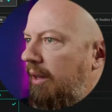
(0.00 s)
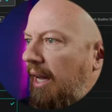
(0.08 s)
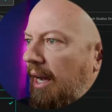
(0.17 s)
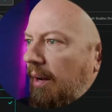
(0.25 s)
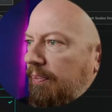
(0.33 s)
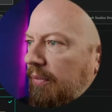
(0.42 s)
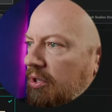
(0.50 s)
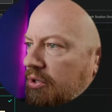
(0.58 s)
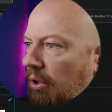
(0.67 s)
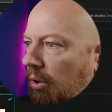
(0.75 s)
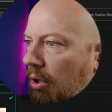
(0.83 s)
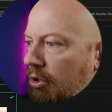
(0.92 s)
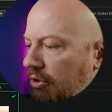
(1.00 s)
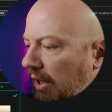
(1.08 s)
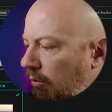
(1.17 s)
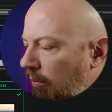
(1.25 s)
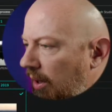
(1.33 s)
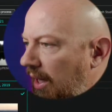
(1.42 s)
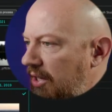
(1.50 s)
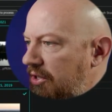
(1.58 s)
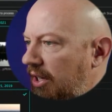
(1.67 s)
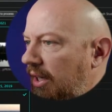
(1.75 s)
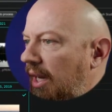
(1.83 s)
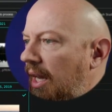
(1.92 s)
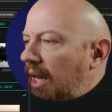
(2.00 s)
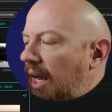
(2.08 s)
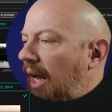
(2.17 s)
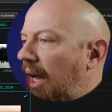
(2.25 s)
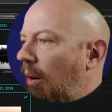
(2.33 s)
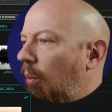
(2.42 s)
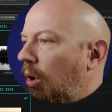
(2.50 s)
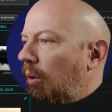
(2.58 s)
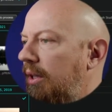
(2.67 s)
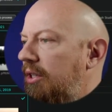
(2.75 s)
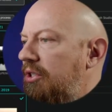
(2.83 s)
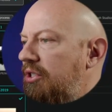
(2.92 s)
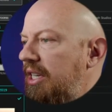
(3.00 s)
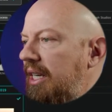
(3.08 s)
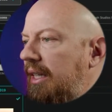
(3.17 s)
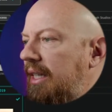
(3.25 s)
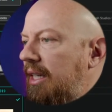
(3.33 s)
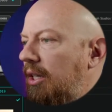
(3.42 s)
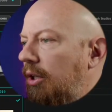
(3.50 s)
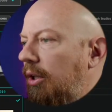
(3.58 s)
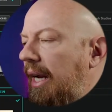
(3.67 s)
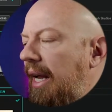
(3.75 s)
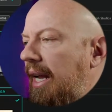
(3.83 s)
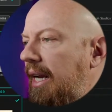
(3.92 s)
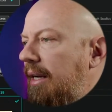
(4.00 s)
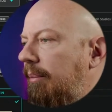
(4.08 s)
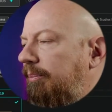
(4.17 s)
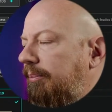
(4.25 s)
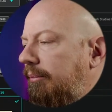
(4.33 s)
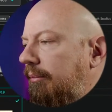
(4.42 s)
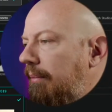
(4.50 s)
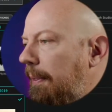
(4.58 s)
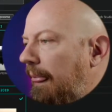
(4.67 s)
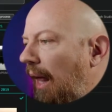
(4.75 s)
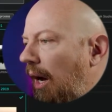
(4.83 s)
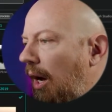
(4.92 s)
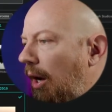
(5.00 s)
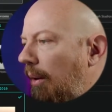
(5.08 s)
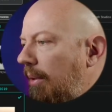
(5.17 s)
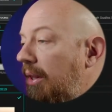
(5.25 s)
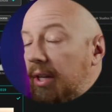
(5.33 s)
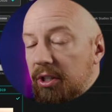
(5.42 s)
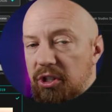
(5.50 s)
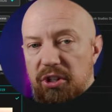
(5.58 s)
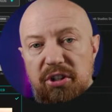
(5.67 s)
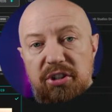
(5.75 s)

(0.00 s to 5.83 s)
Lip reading: that. It's gonna launch Lightroom Classic. And we're going to see in here it's just the